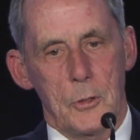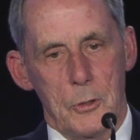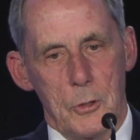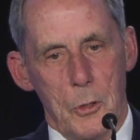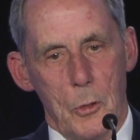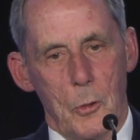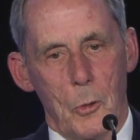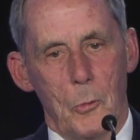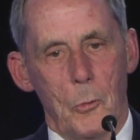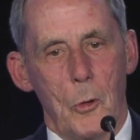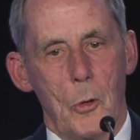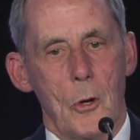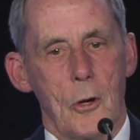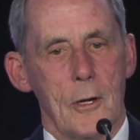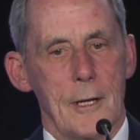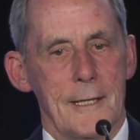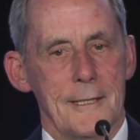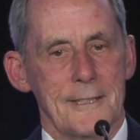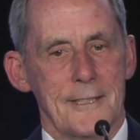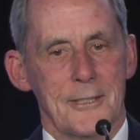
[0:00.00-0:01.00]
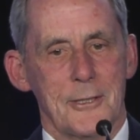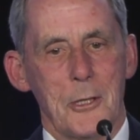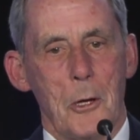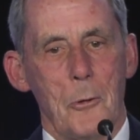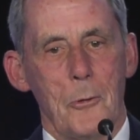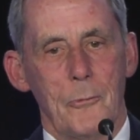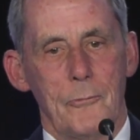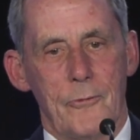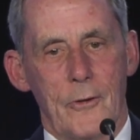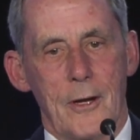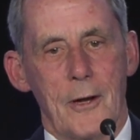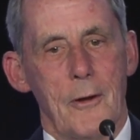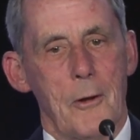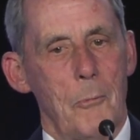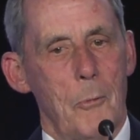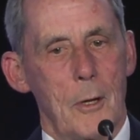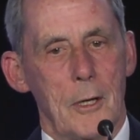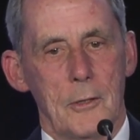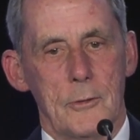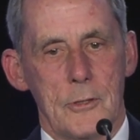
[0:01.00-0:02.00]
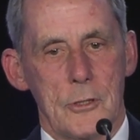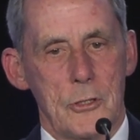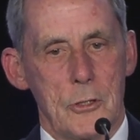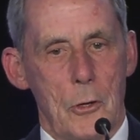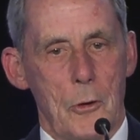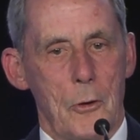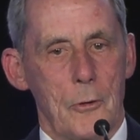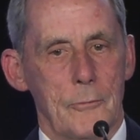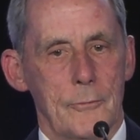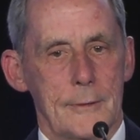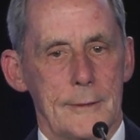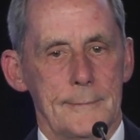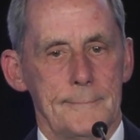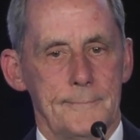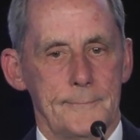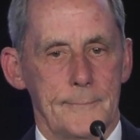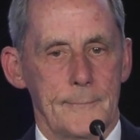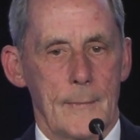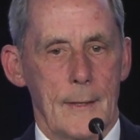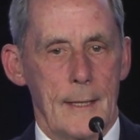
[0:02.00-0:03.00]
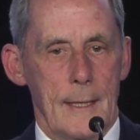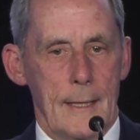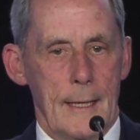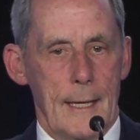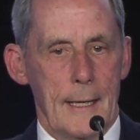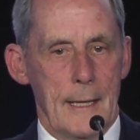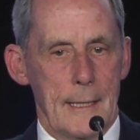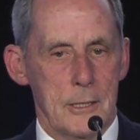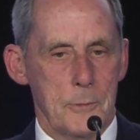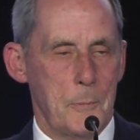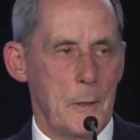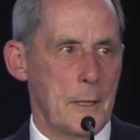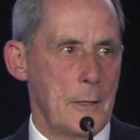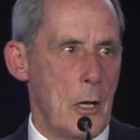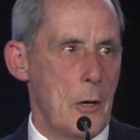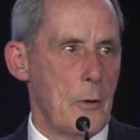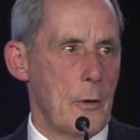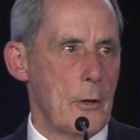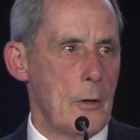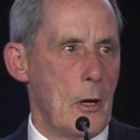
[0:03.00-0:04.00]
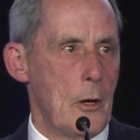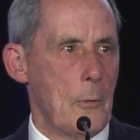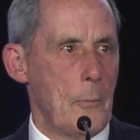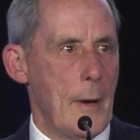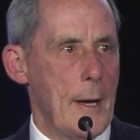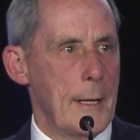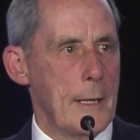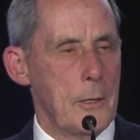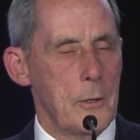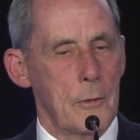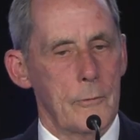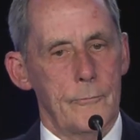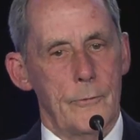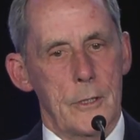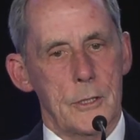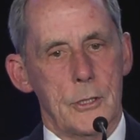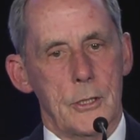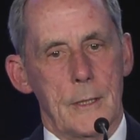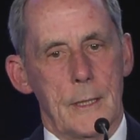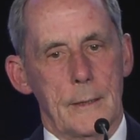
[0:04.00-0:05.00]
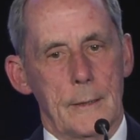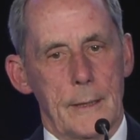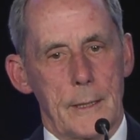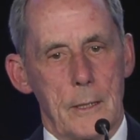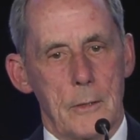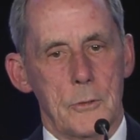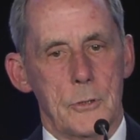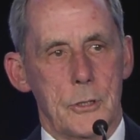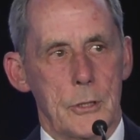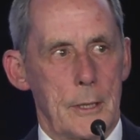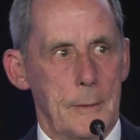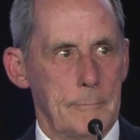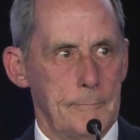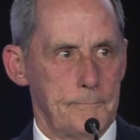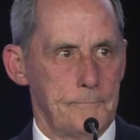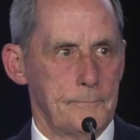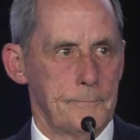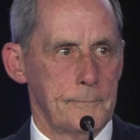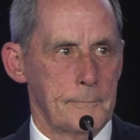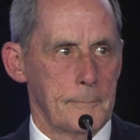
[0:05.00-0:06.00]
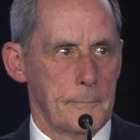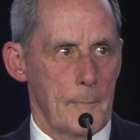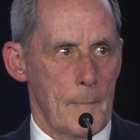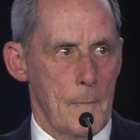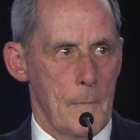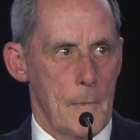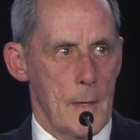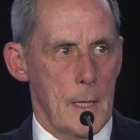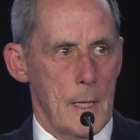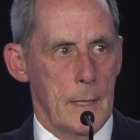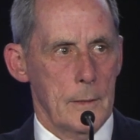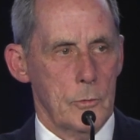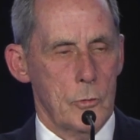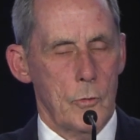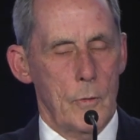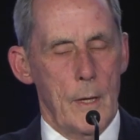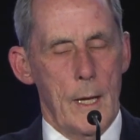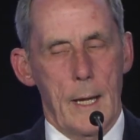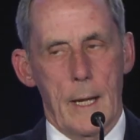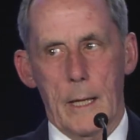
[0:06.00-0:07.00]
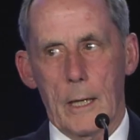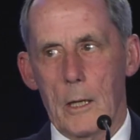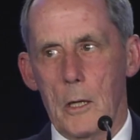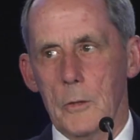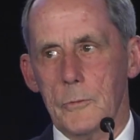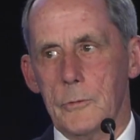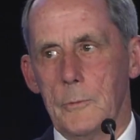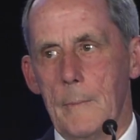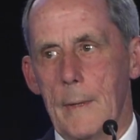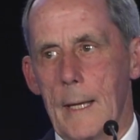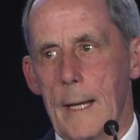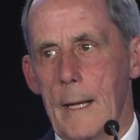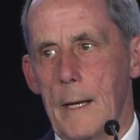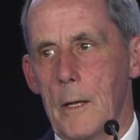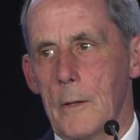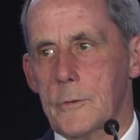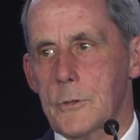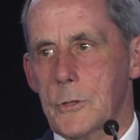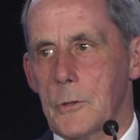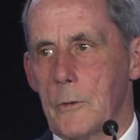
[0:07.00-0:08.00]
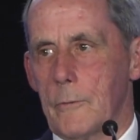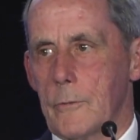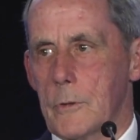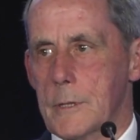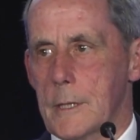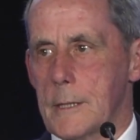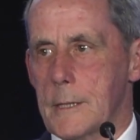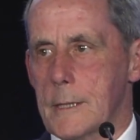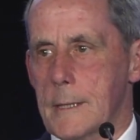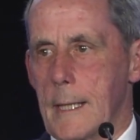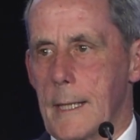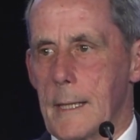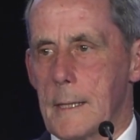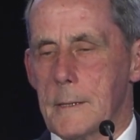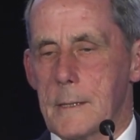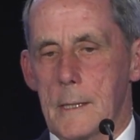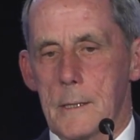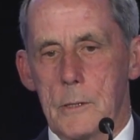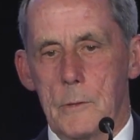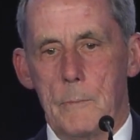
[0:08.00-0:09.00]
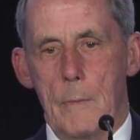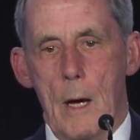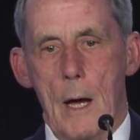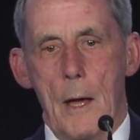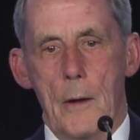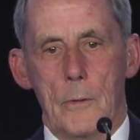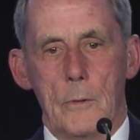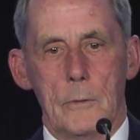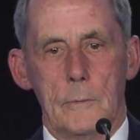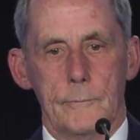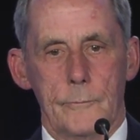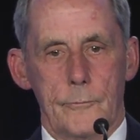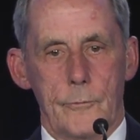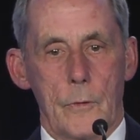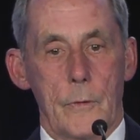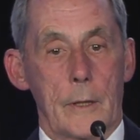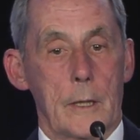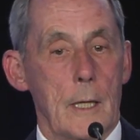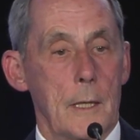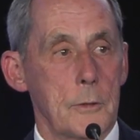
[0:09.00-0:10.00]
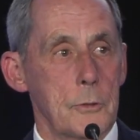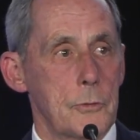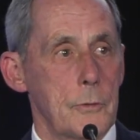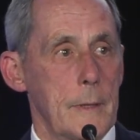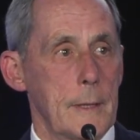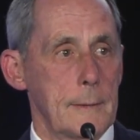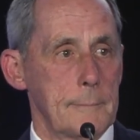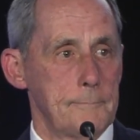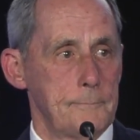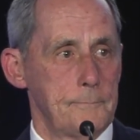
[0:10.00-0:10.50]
Your award is so very well deserved, and has been noted already, your vision and leadership in creating ultimate health services stands as a model for the country.